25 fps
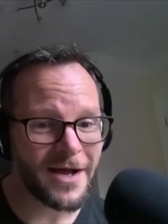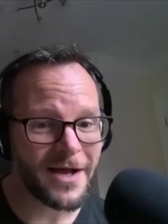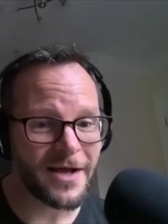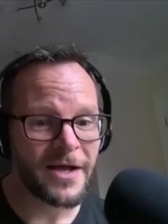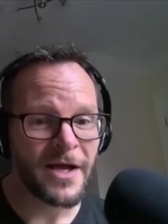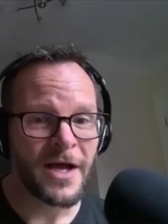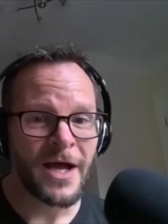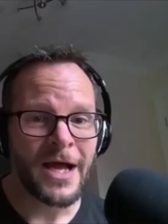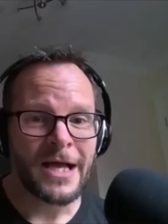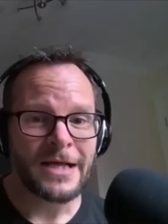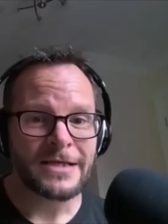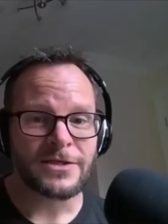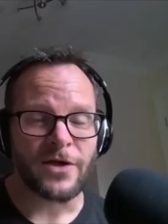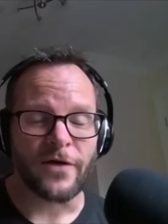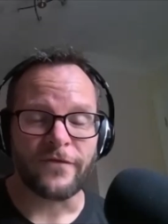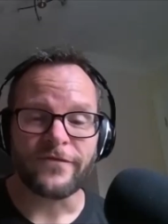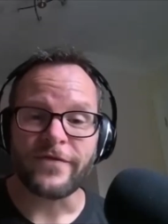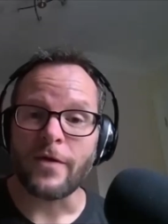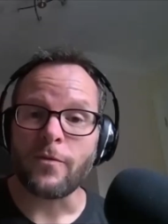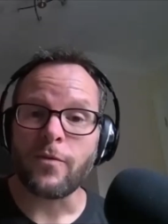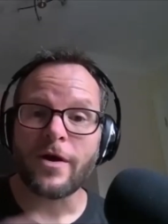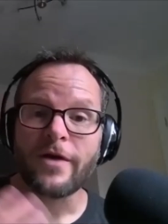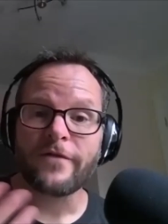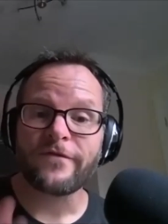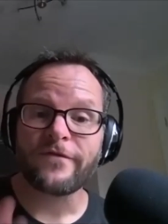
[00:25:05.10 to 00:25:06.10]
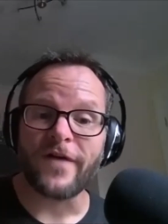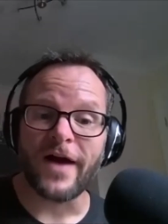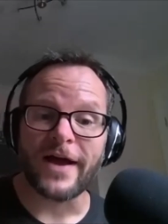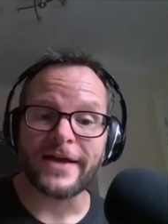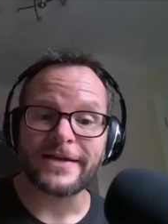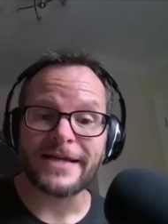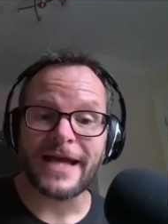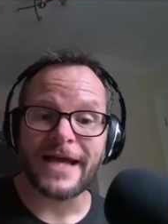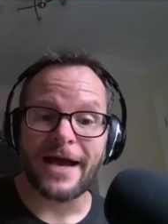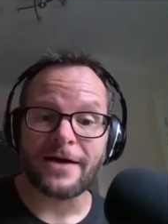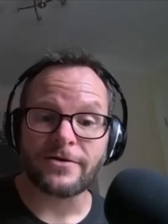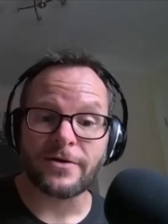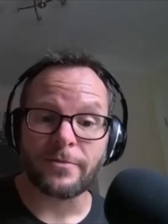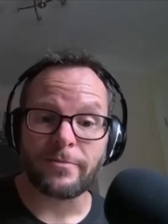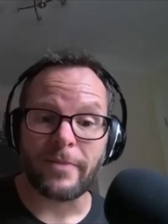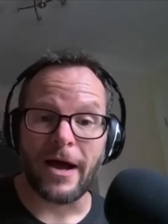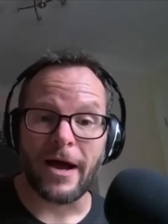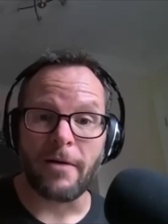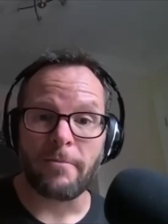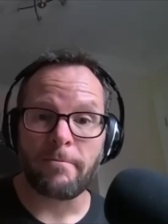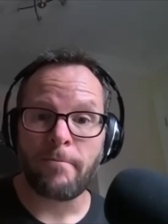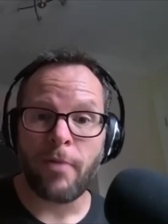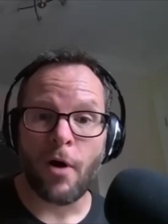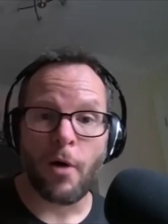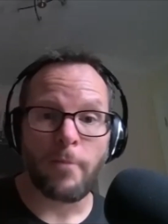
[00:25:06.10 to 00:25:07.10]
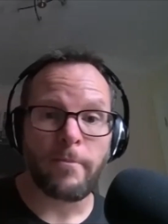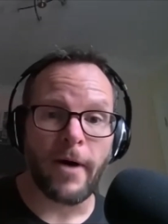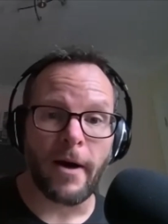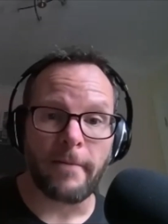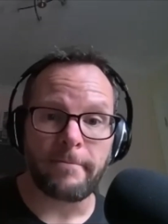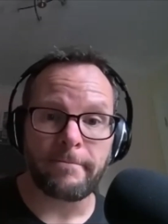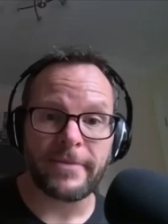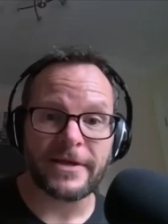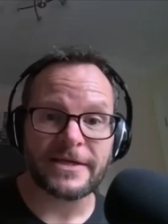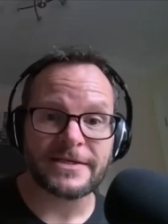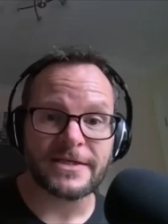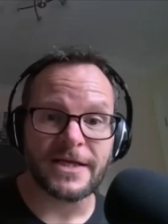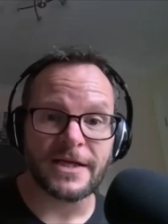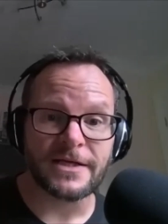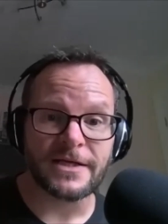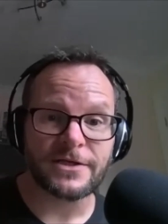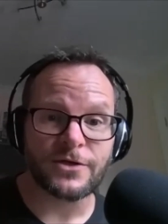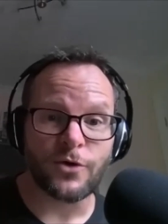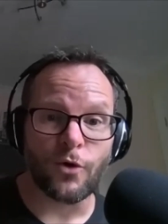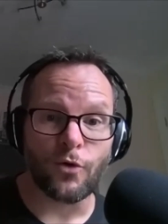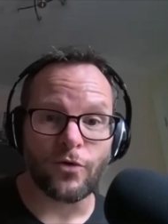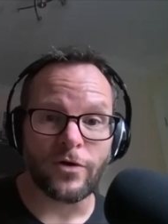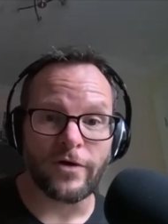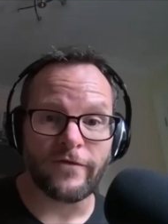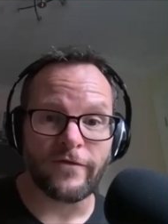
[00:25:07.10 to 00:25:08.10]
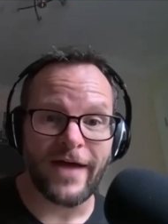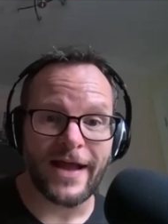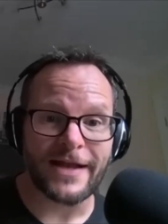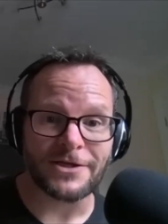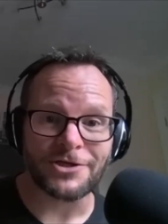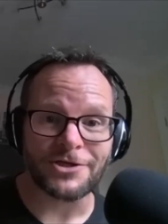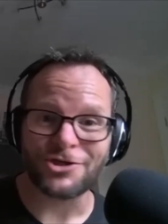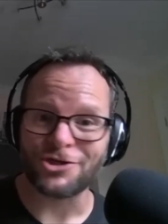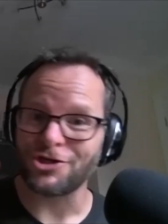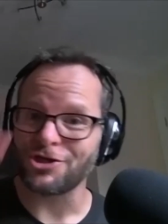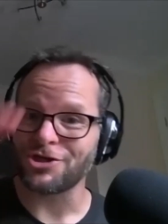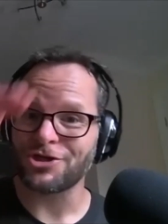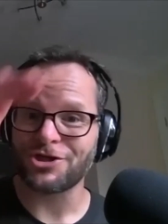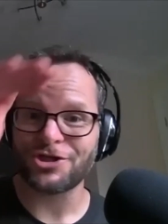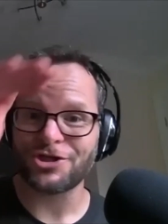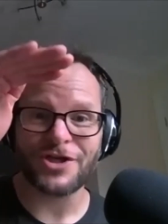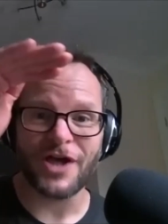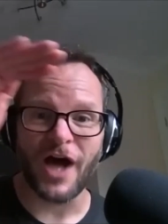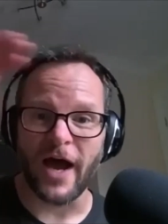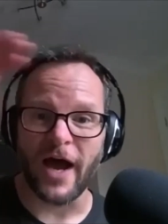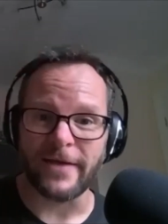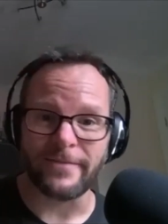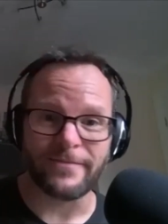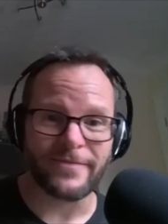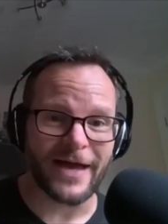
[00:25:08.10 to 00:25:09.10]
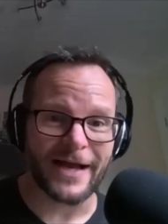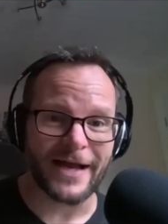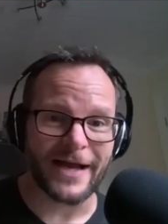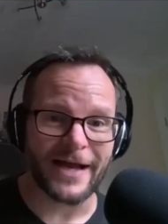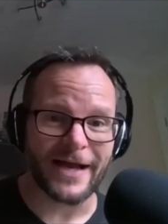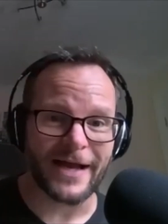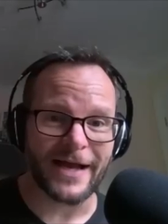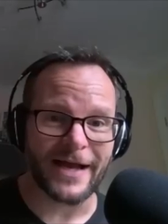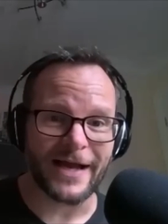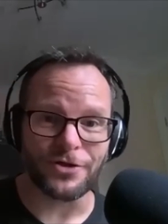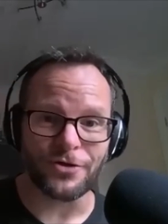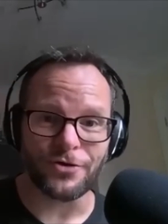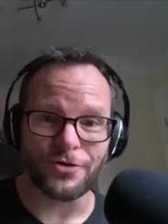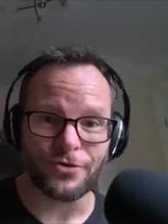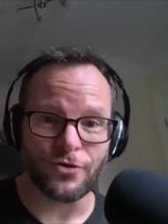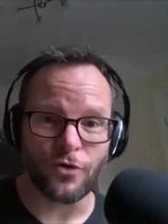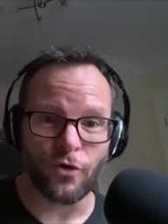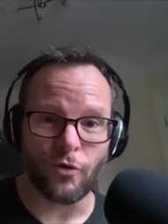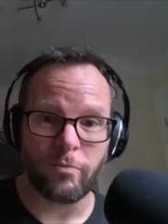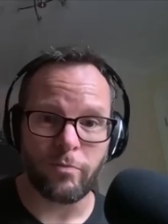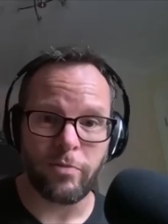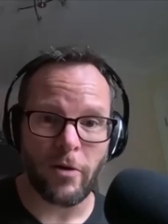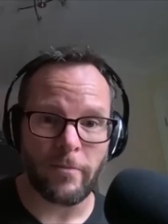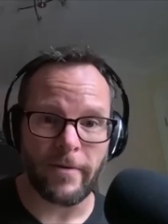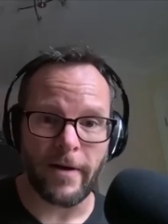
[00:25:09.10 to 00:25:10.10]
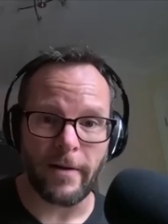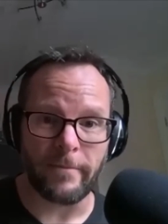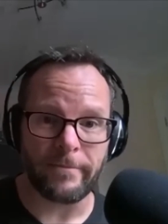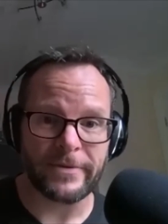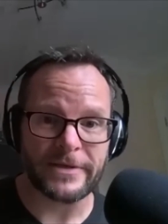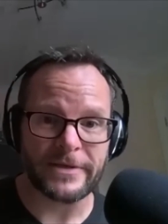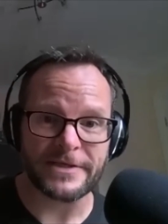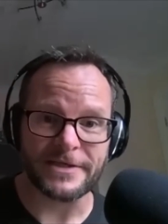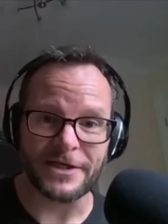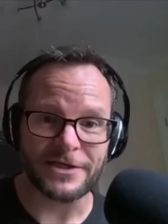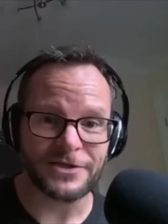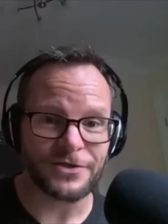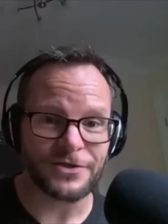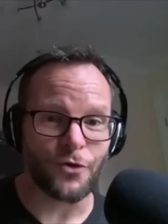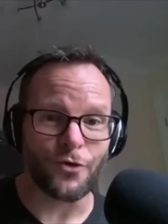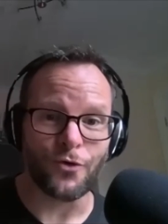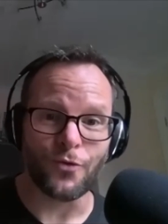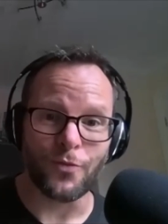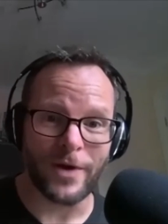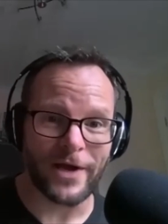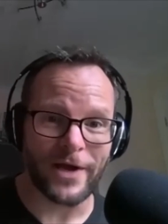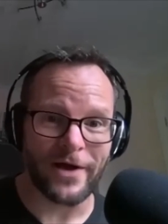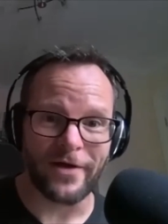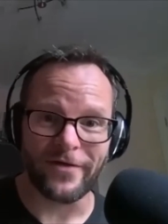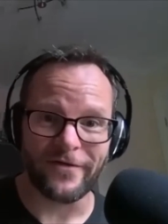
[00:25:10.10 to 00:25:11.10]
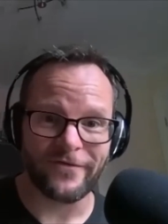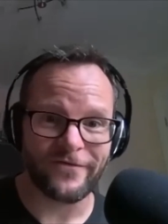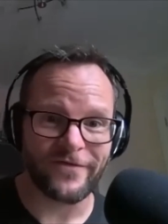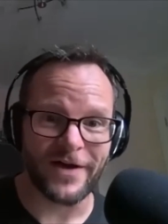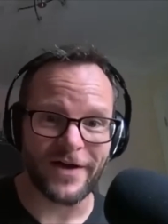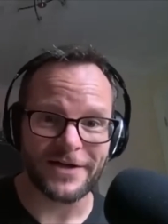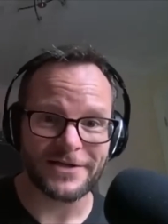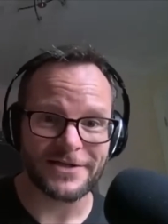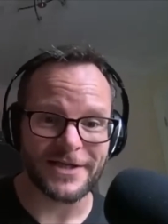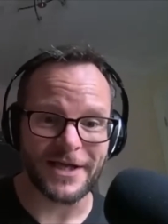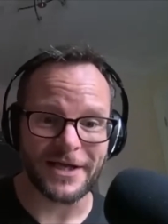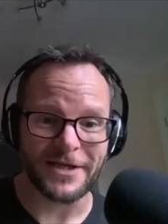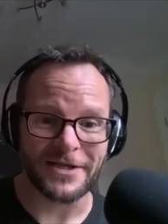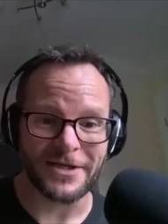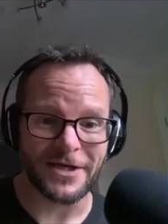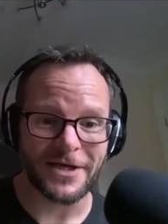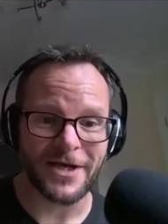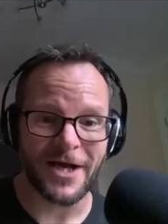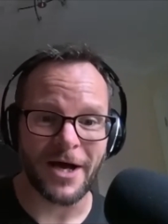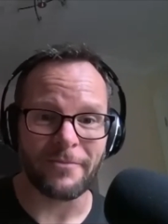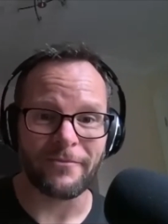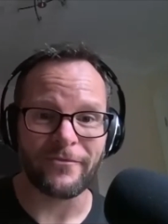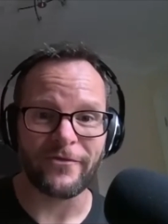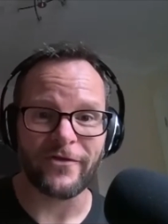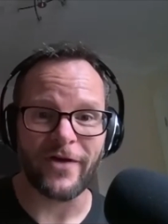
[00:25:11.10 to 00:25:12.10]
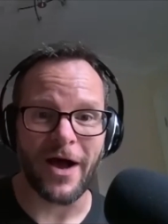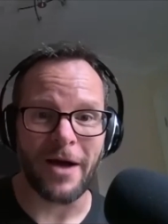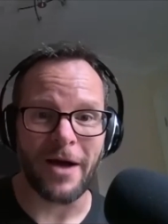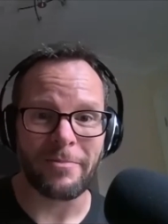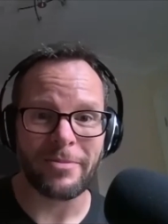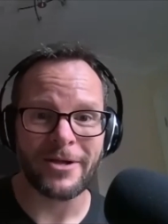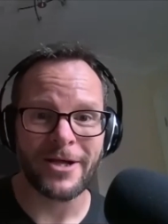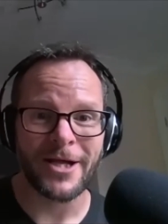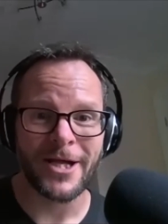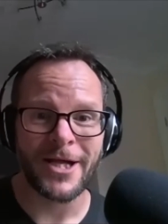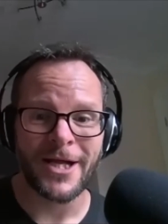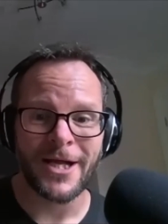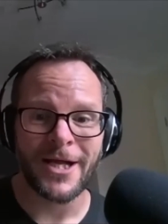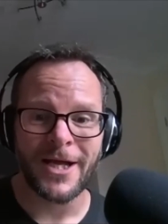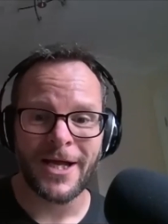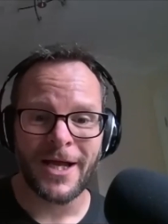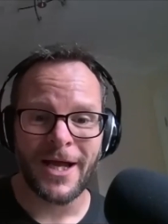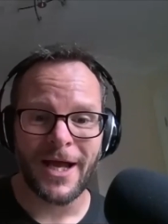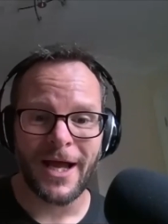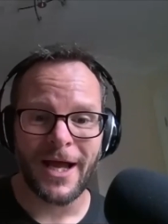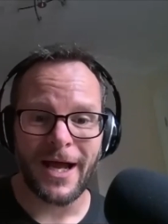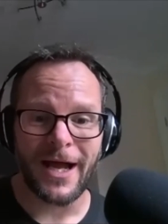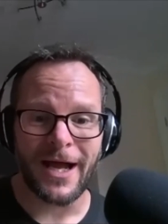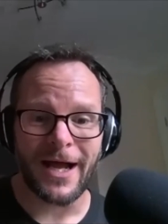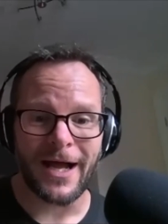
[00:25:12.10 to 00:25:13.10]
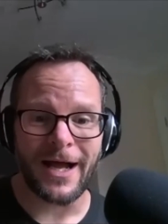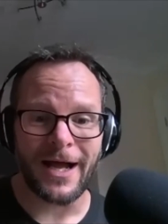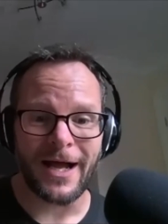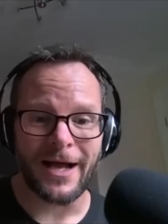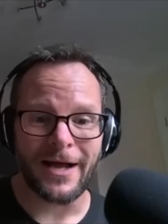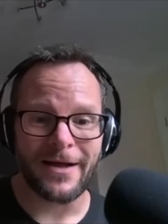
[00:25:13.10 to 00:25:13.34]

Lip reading: So if they want to find out about PopUp Business School events, just type that into Google, PopUp Business School. We are the first thing that comes up. The